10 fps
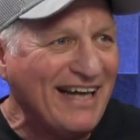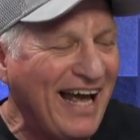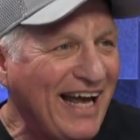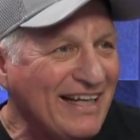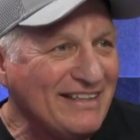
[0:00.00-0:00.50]

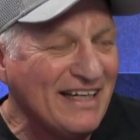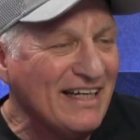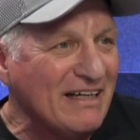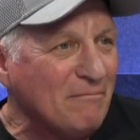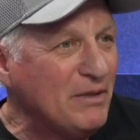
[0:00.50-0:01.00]
And
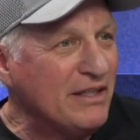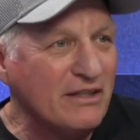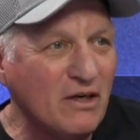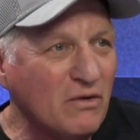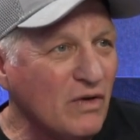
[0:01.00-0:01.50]
but
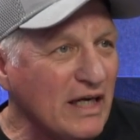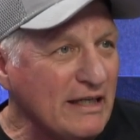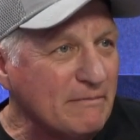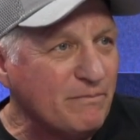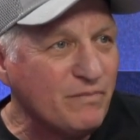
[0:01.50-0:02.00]
you know what?